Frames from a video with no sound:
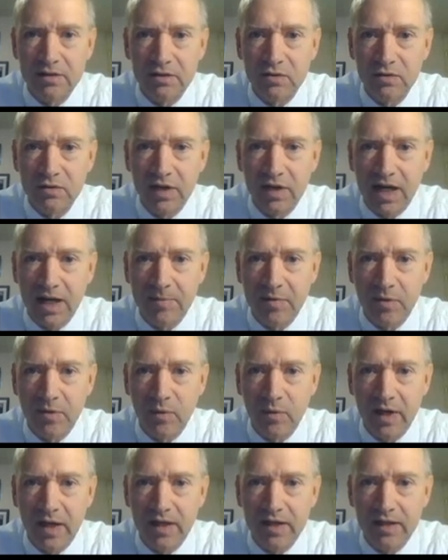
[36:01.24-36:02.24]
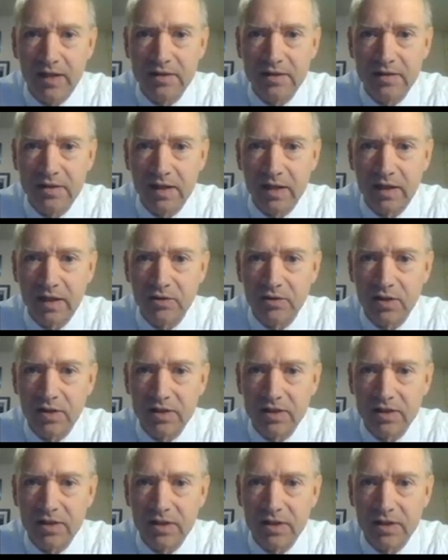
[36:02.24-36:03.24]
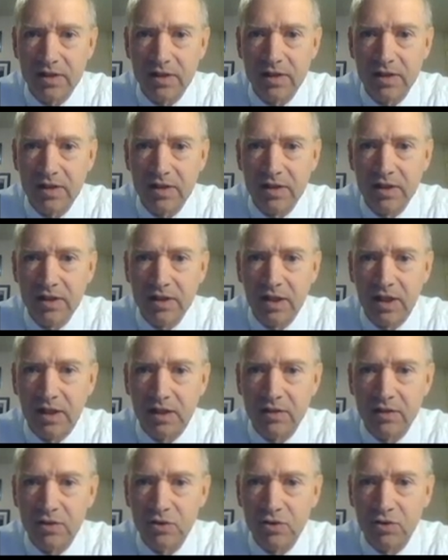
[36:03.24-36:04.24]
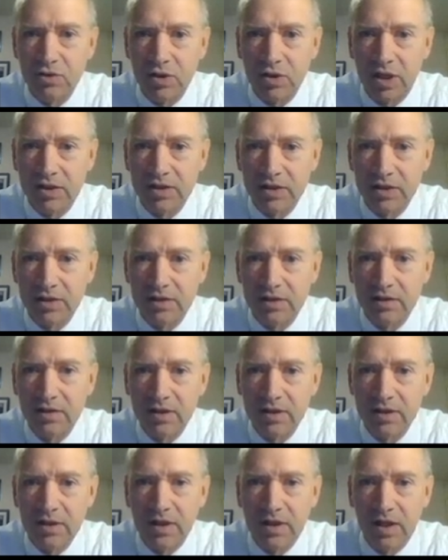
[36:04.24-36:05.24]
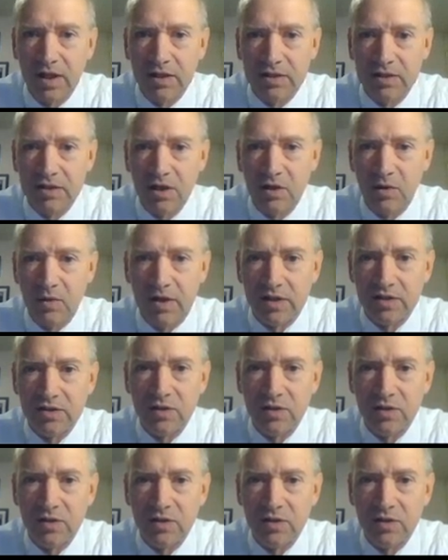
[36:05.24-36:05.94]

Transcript: and scrap and waste, electricity, construction, and so on.